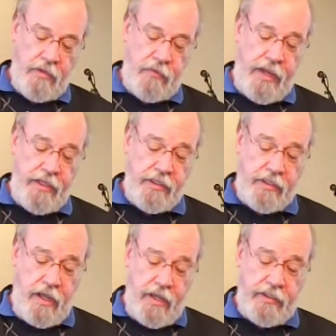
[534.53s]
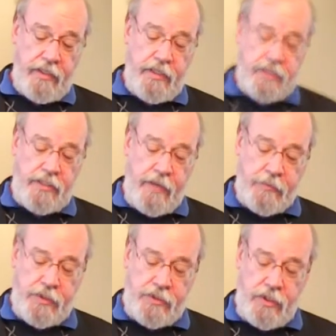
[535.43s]
Thank God that he
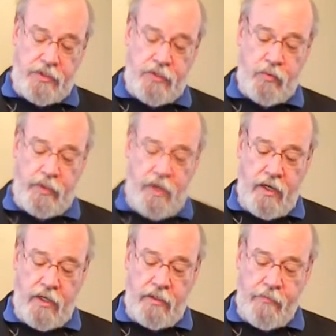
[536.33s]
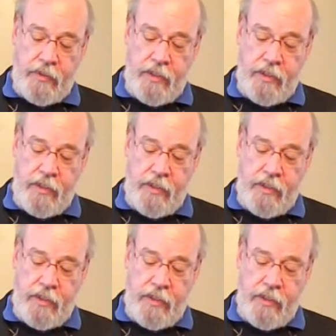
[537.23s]
accepts us just as we are,